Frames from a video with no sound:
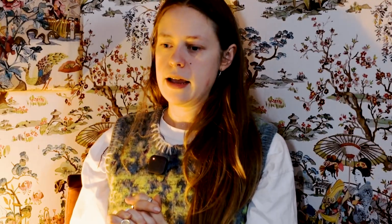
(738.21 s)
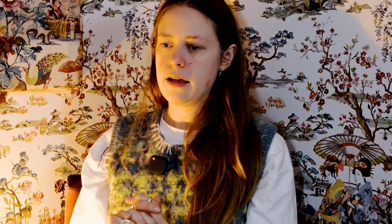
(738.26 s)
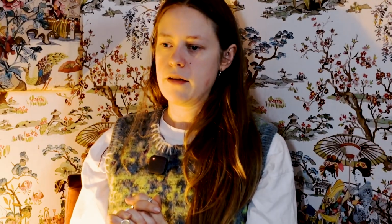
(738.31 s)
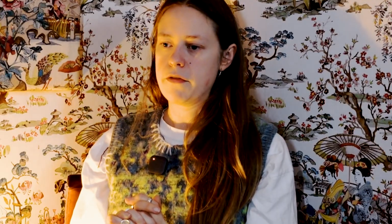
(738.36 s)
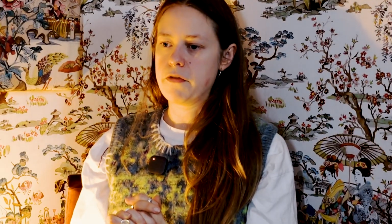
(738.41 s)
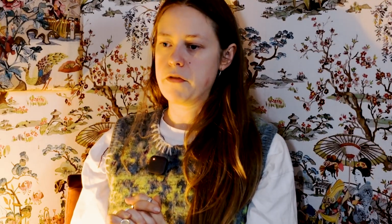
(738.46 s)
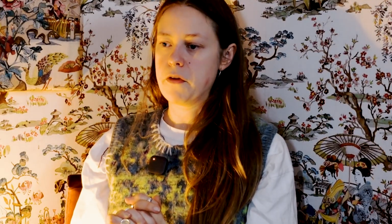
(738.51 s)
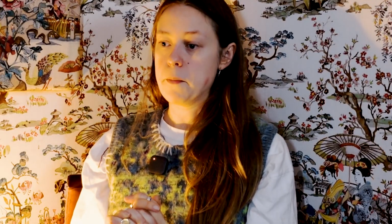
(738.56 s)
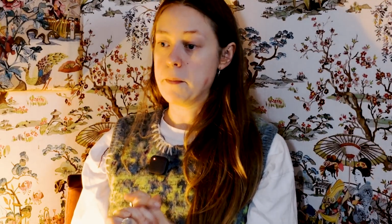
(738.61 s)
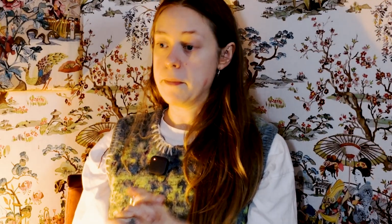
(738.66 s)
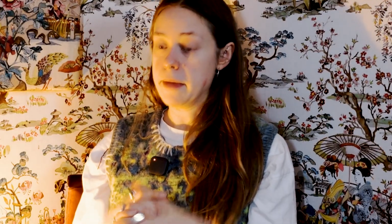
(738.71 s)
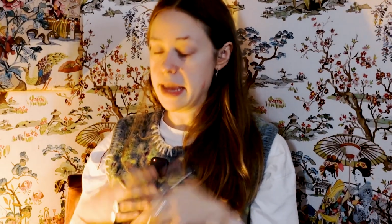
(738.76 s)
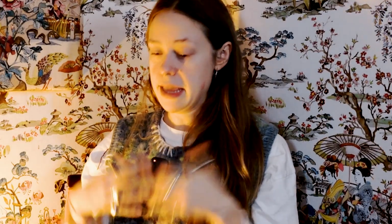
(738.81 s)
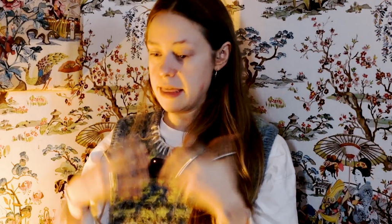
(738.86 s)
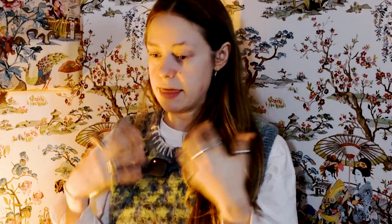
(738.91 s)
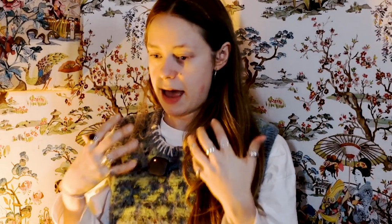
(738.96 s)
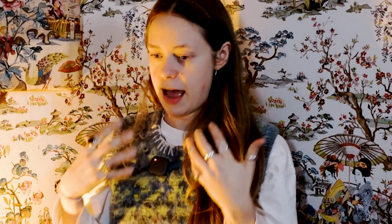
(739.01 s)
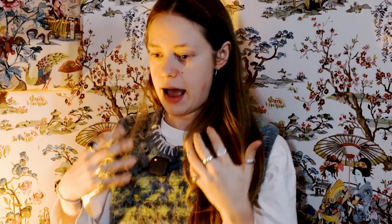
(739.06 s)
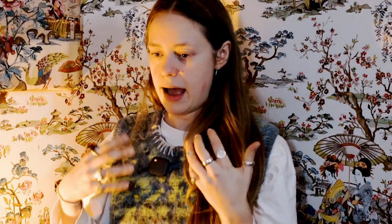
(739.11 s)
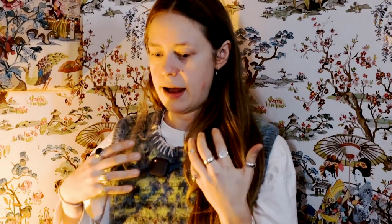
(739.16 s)
for me
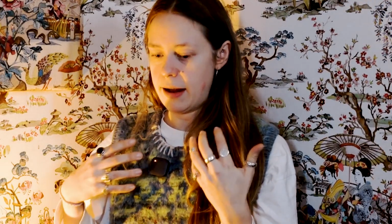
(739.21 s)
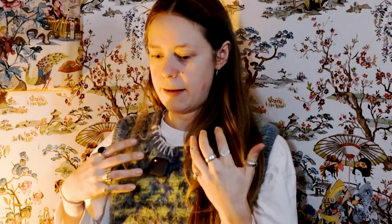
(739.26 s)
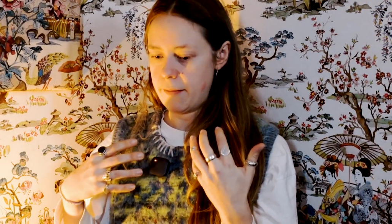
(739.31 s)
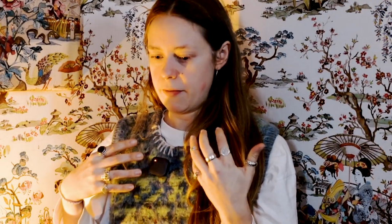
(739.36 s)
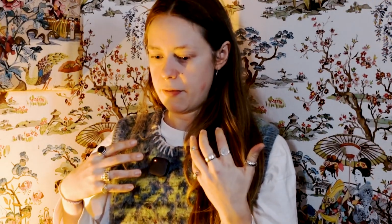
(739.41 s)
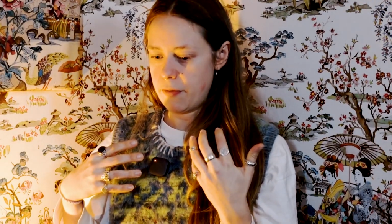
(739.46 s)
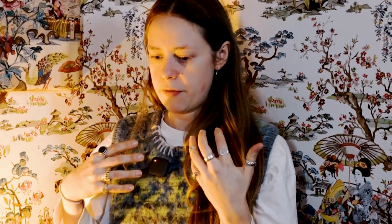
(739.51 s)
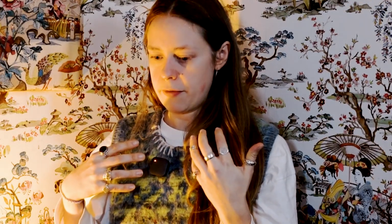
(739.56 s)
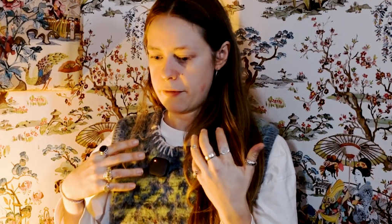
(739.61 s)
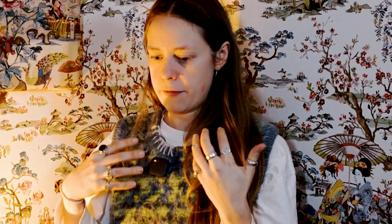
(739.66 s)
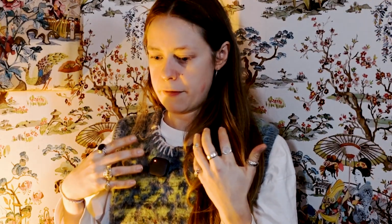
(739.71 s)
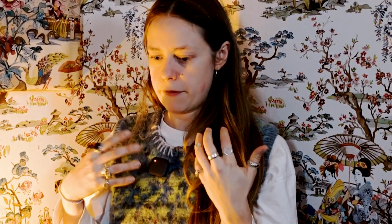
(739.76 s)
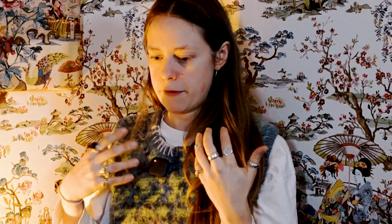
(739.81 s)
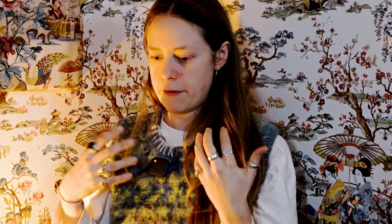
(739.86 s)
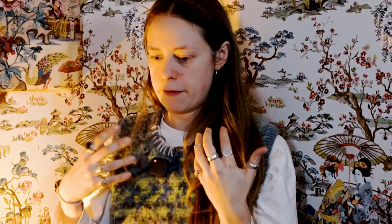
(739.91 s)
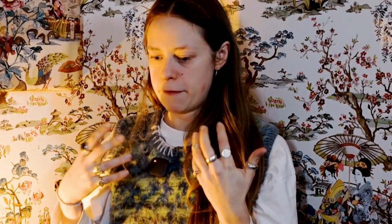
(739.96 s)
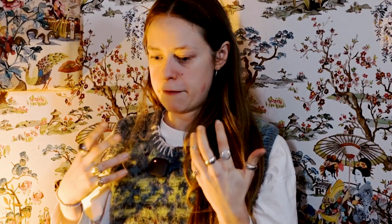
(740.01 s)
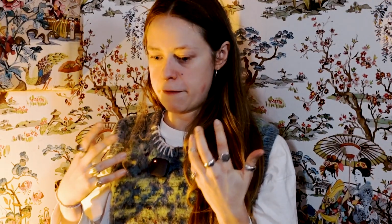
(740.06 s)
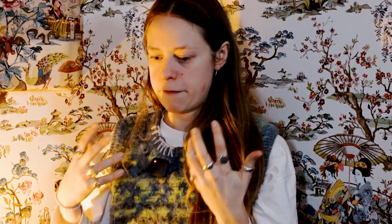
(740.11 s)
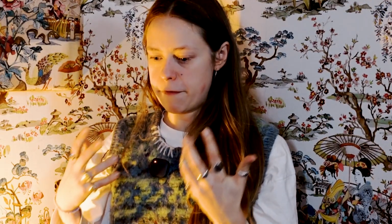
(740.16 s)
that
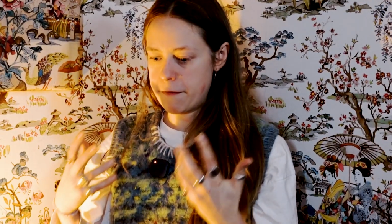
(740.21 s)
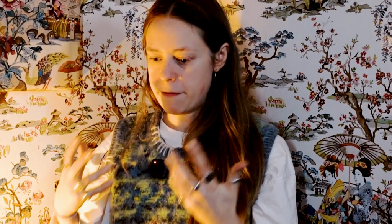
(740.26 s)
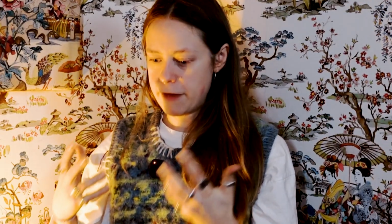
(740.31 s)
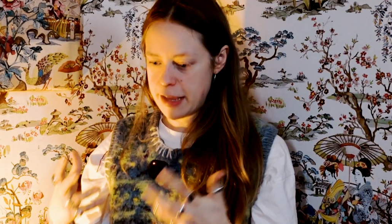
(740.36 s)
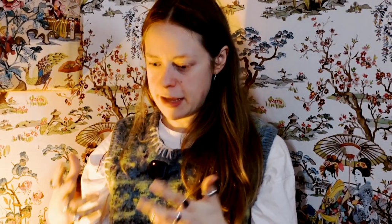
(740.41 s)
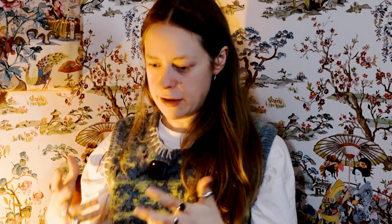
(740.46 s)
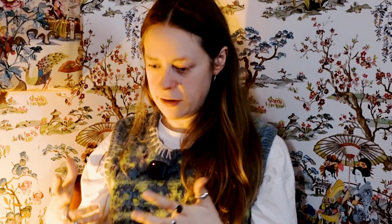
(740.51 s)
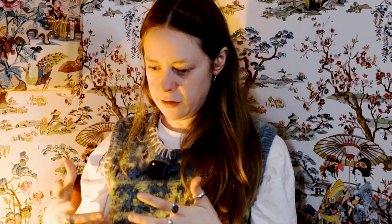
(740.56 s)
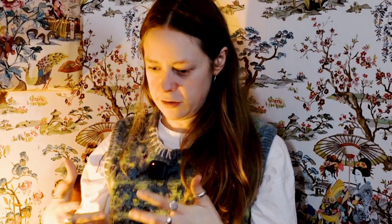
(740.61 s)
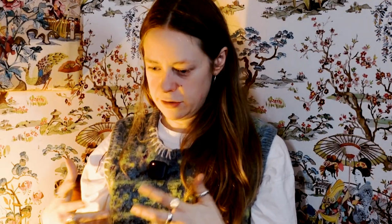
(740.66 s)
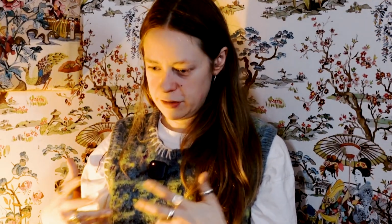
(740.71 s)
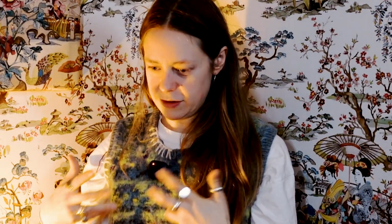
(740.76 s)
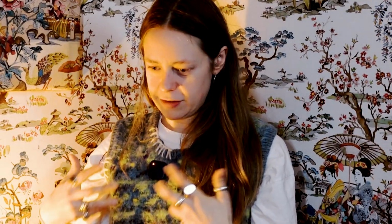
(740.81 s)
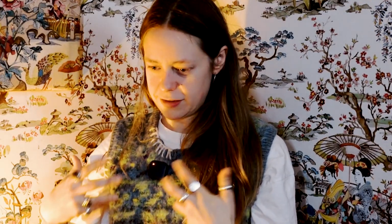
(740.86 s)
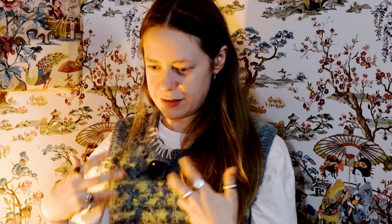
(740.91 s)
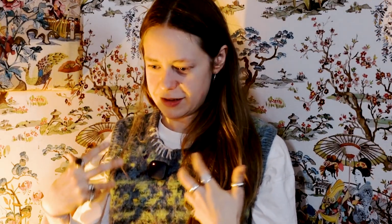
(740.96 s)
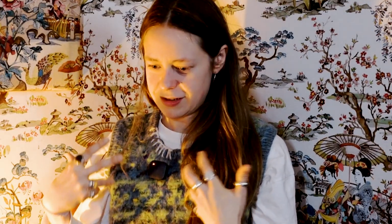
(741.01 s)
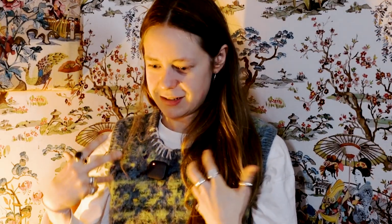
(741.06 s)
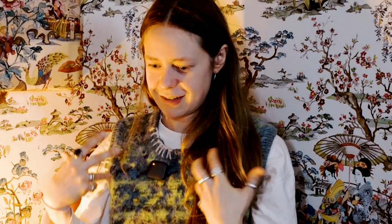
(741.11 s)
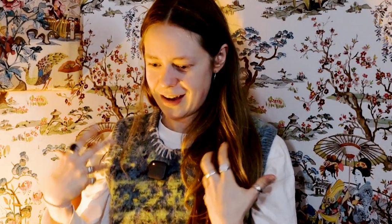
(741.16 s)
feels